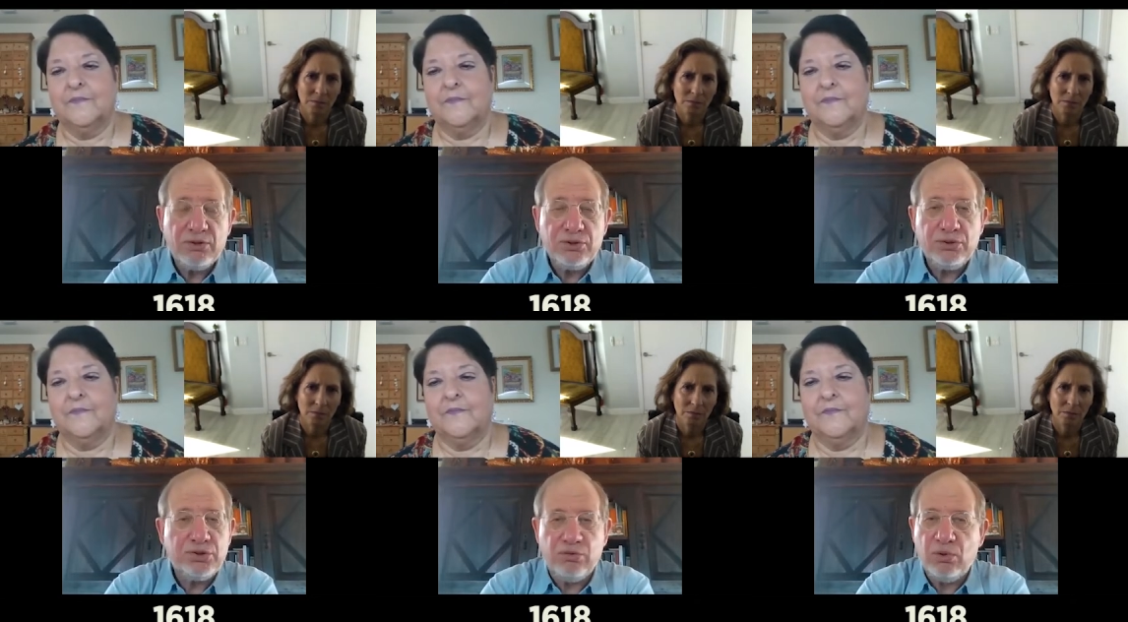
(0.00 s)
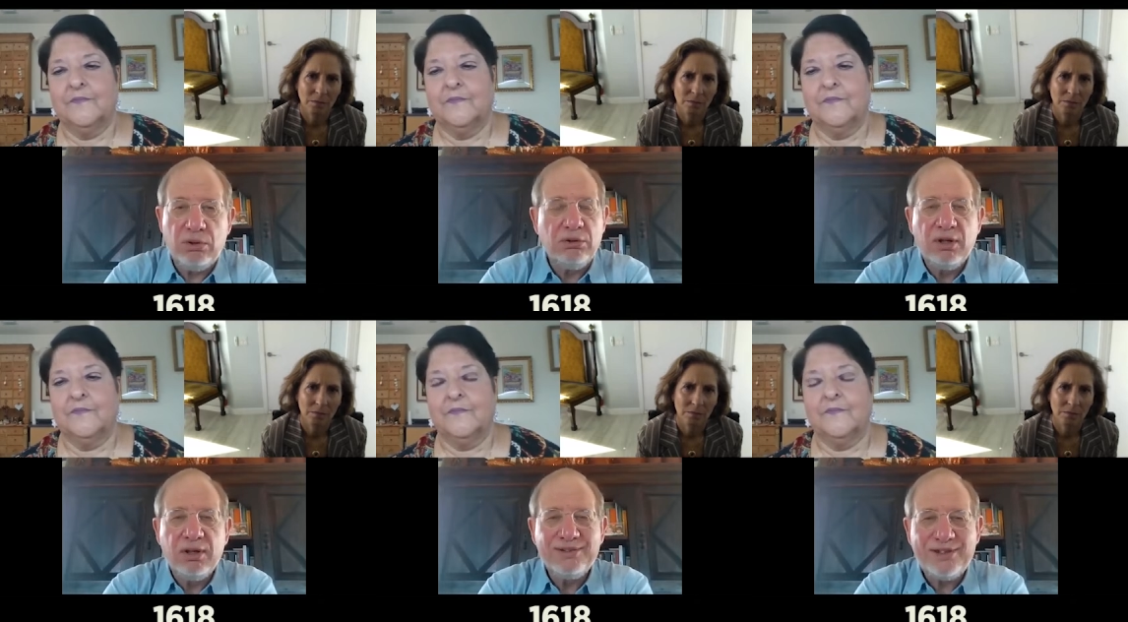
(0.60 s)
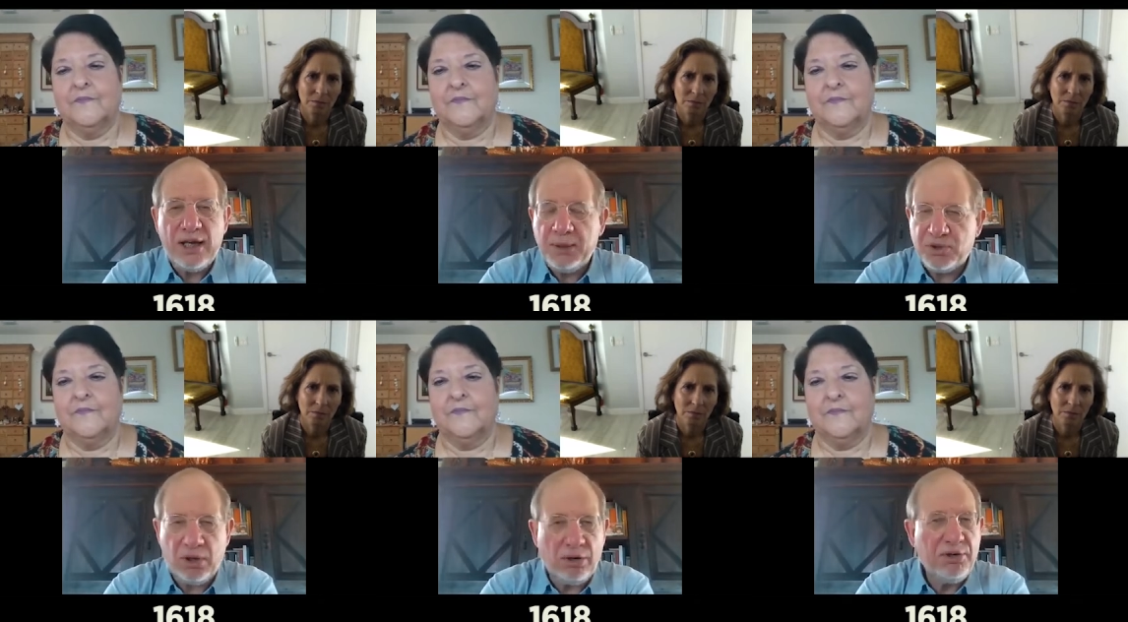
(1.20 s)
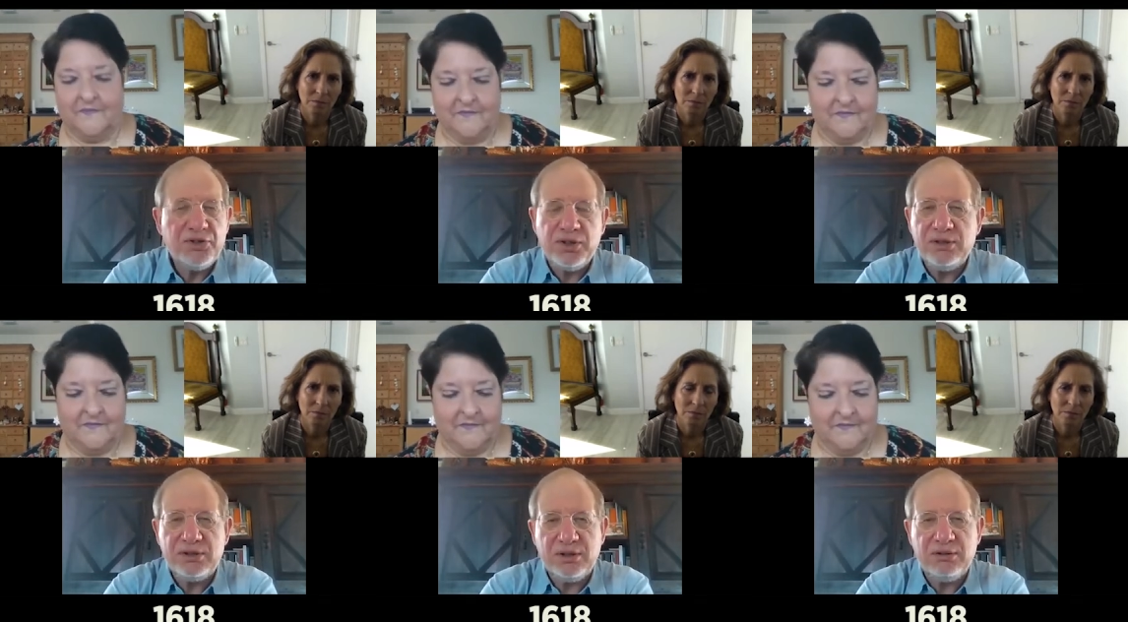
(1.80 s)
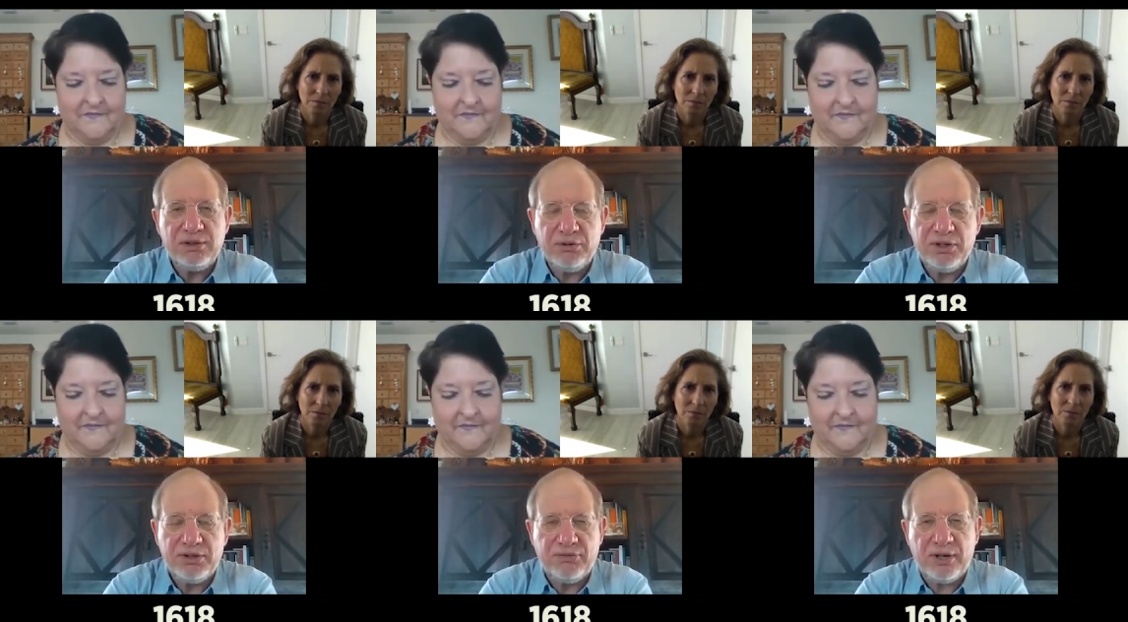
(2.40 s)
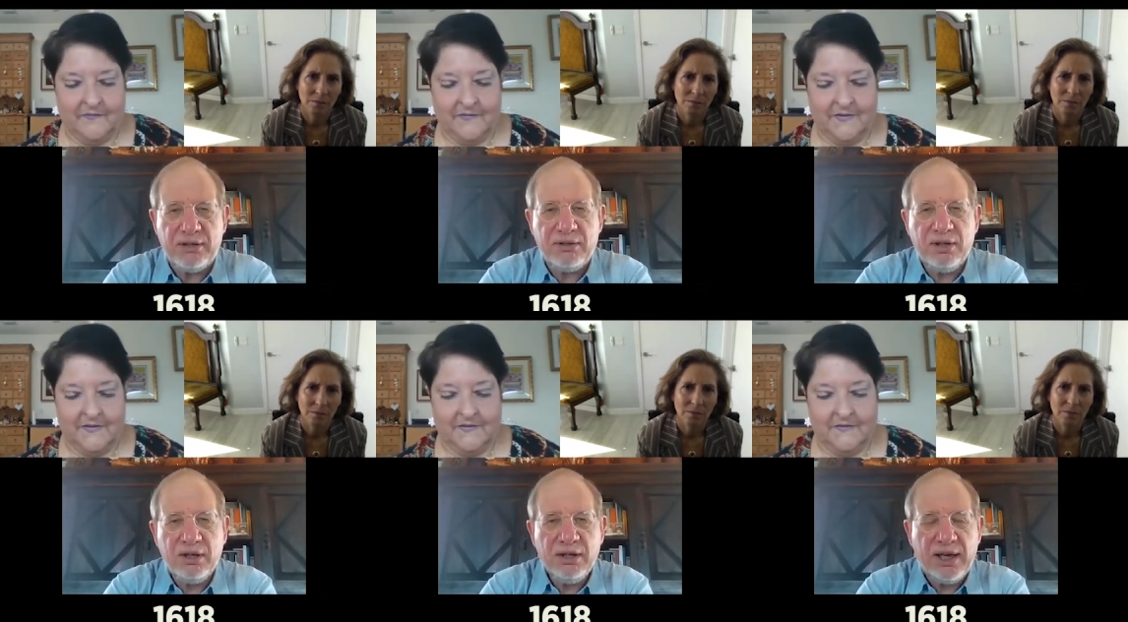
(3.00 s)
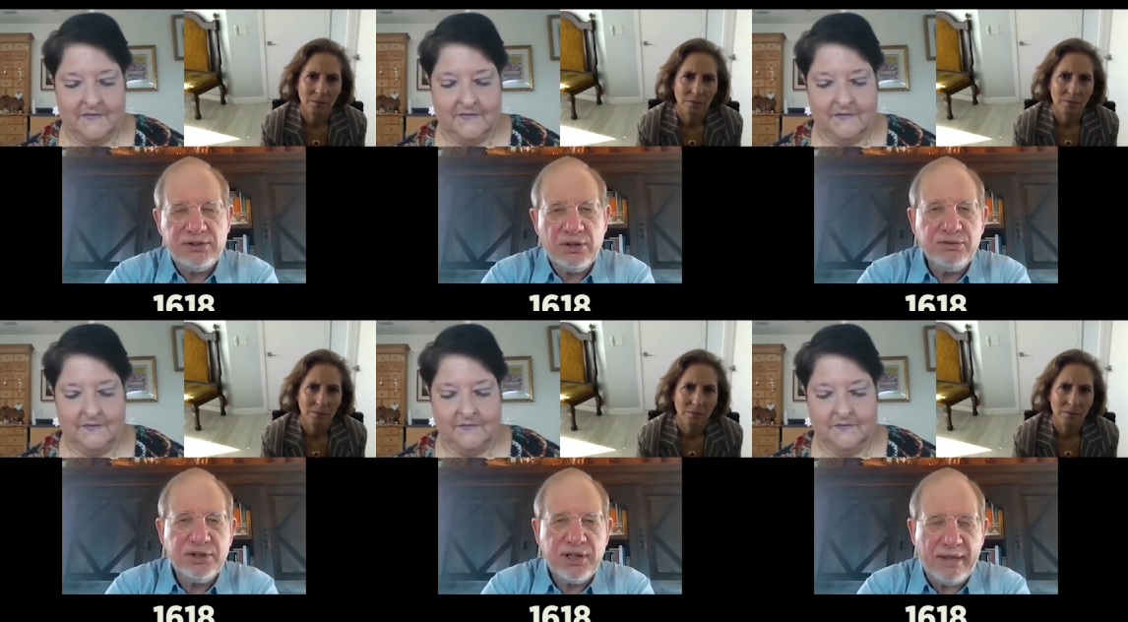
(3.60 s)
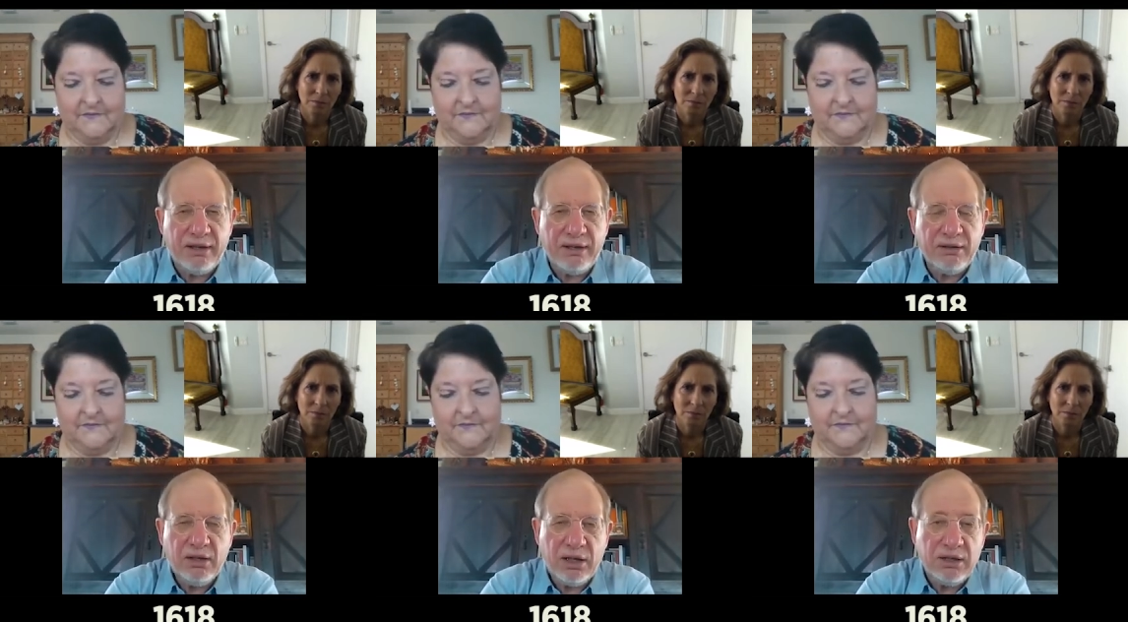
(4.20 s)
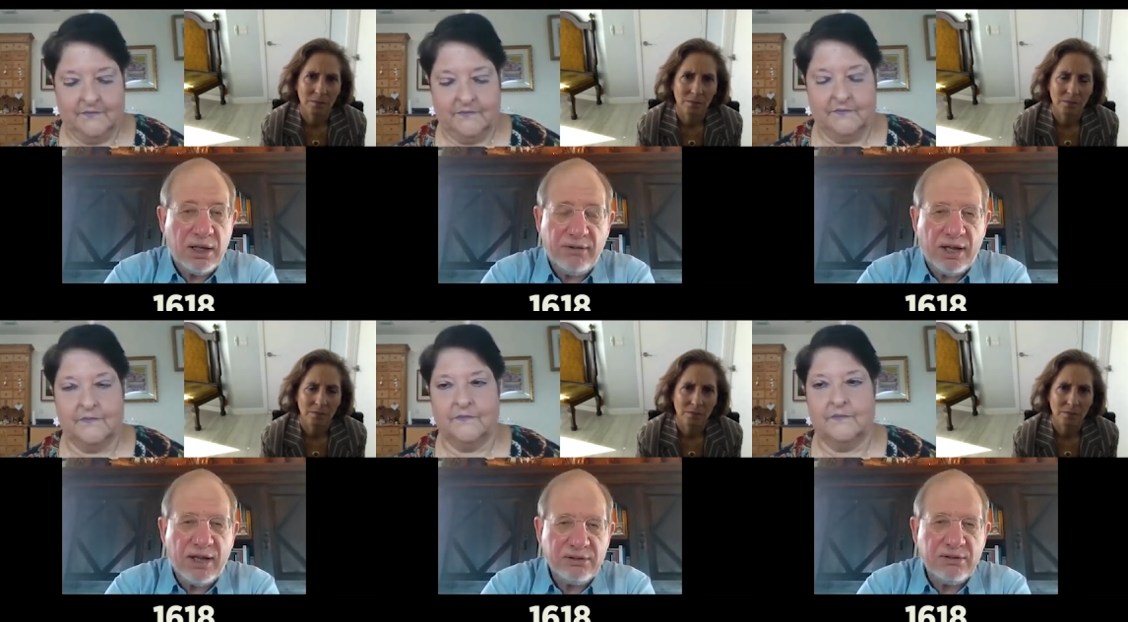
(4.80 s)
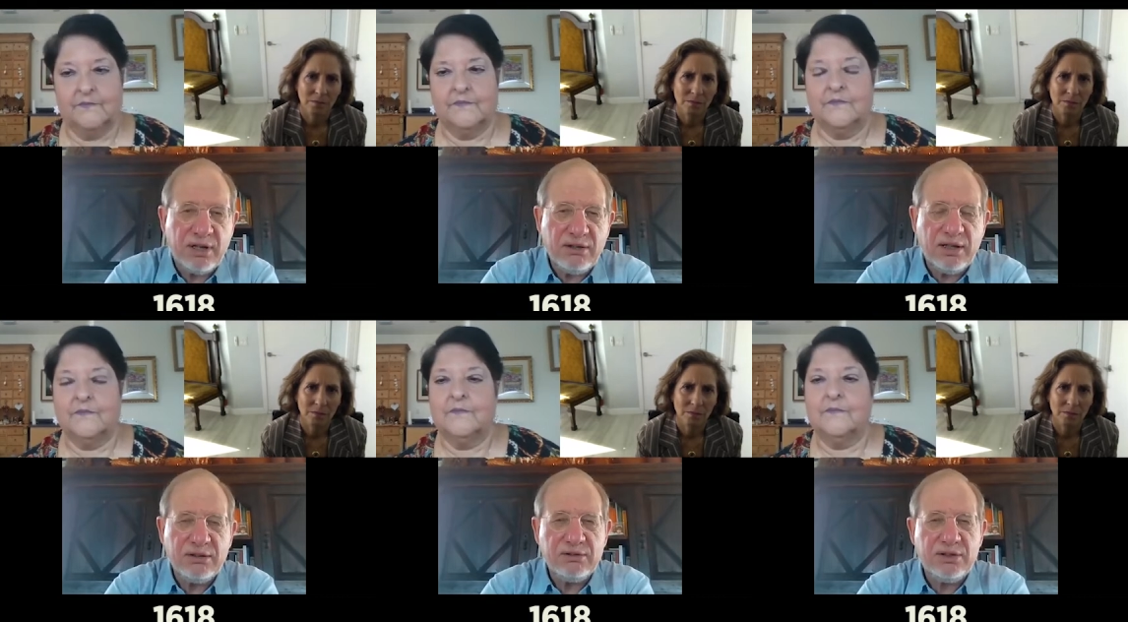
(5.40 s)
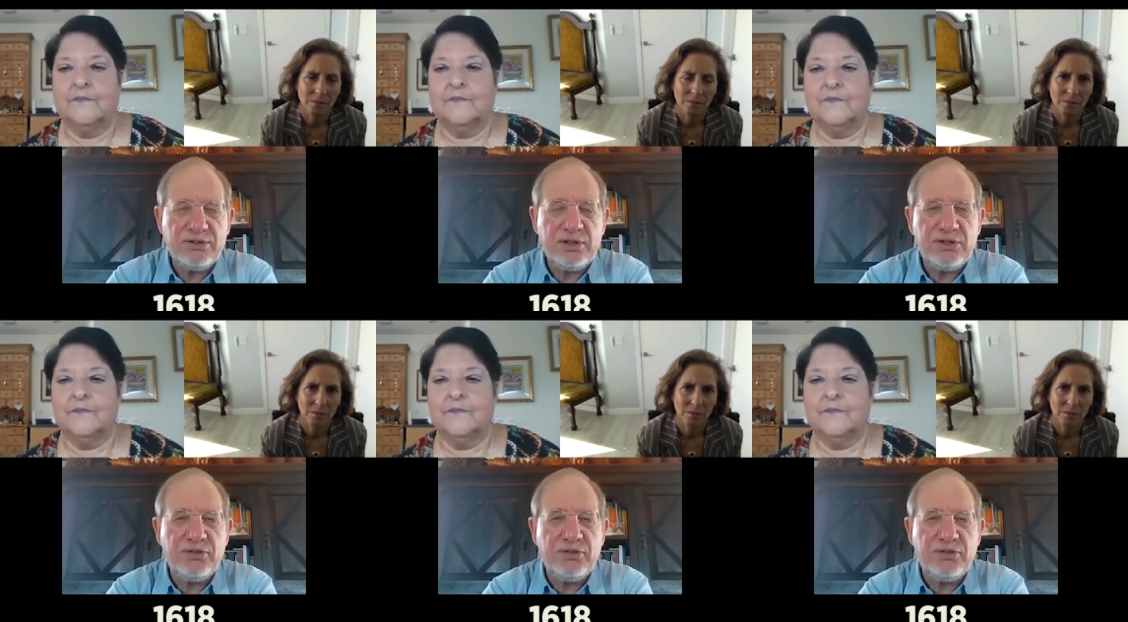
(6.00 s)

Speaker 1: Jews of all types, origins, and degrees of faith get on together. And, uh, and these